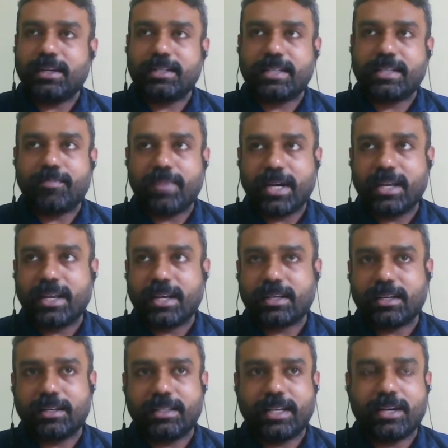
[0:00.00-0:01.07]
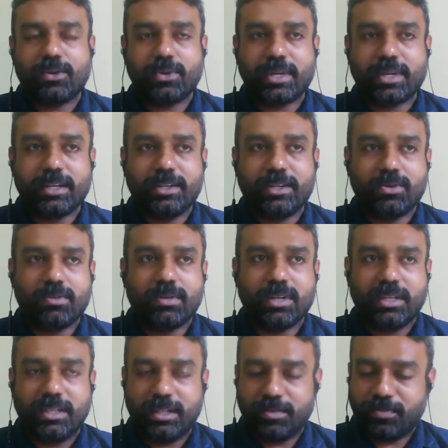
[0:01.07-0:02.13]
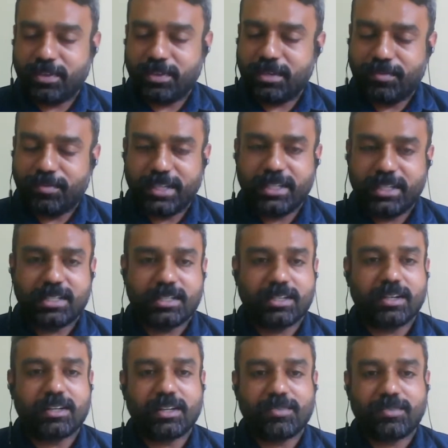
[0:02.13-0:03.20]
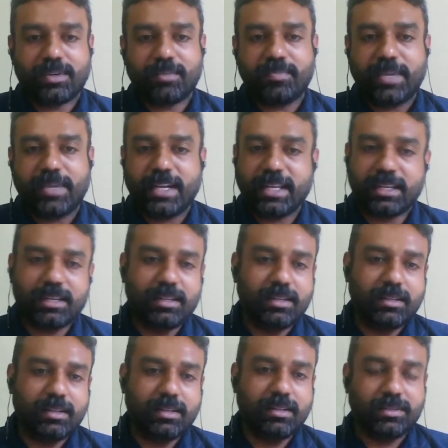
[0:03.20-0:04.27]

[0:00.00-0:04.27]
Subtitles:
say, BIRAC, they are looking into different fields, starting from medical,